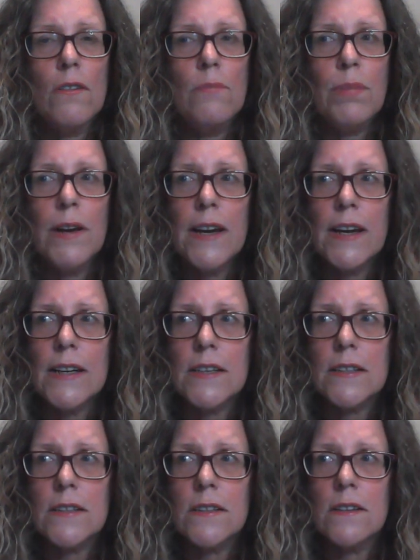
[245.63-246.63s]

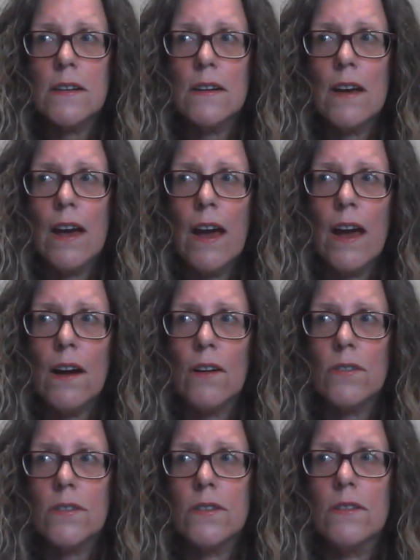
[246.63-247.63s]
paced
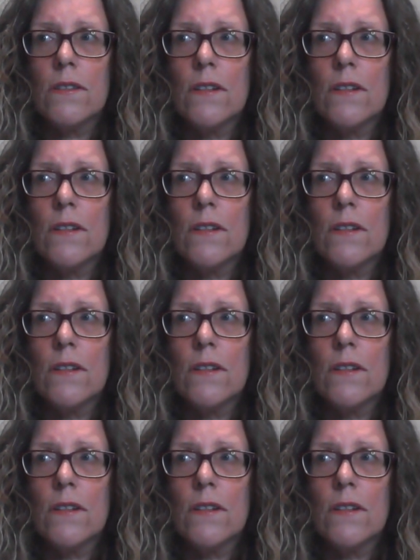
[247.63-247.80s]
out.